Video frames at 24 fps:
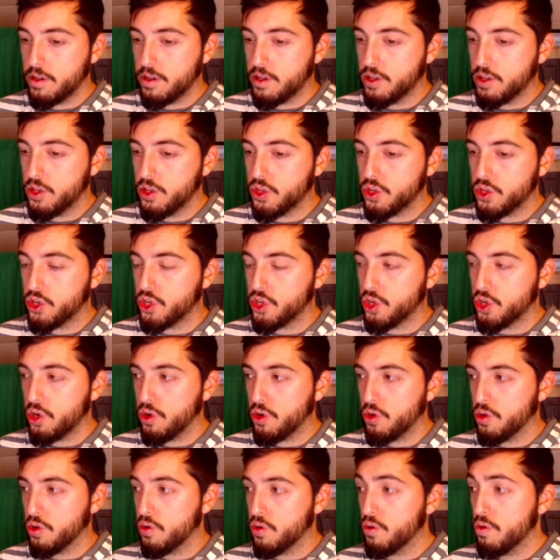
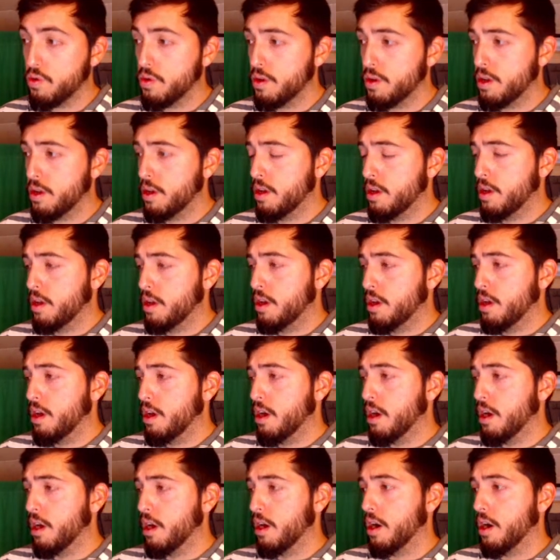So,
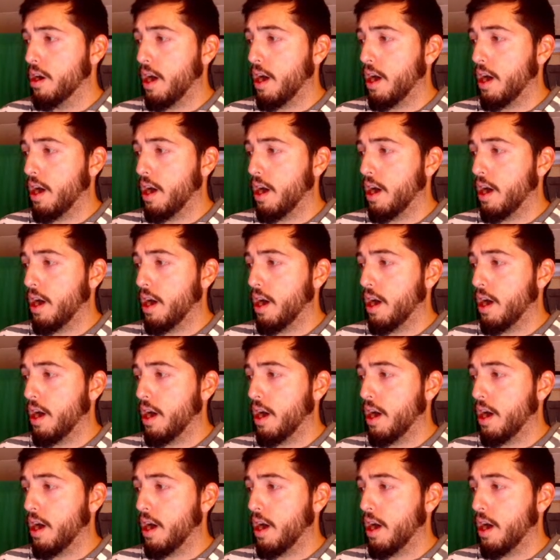uh,